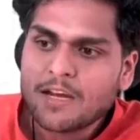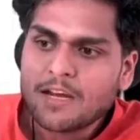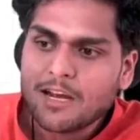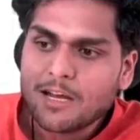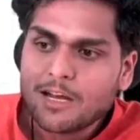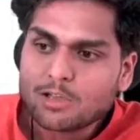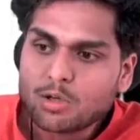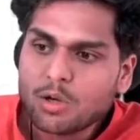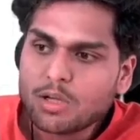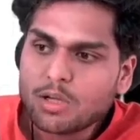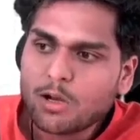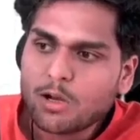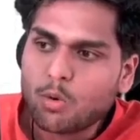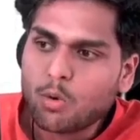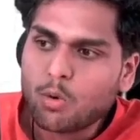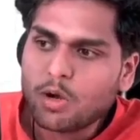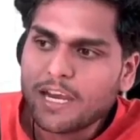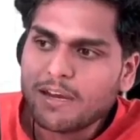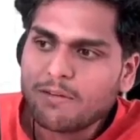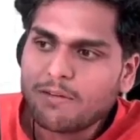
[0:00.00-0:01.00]
so the
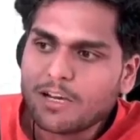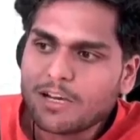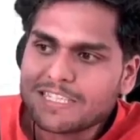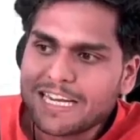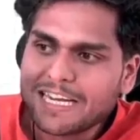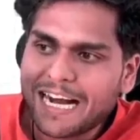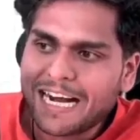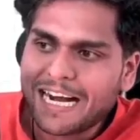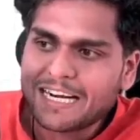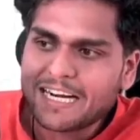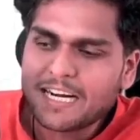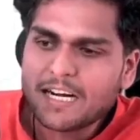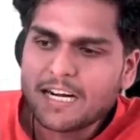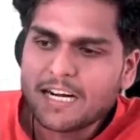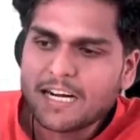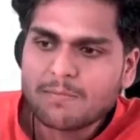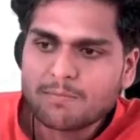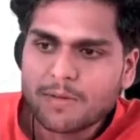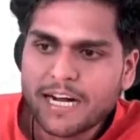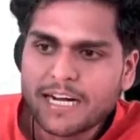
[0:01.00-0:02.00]
cookie was added,
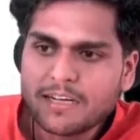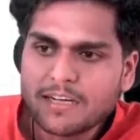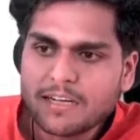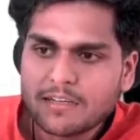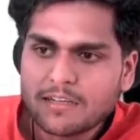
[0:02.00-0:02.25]
right?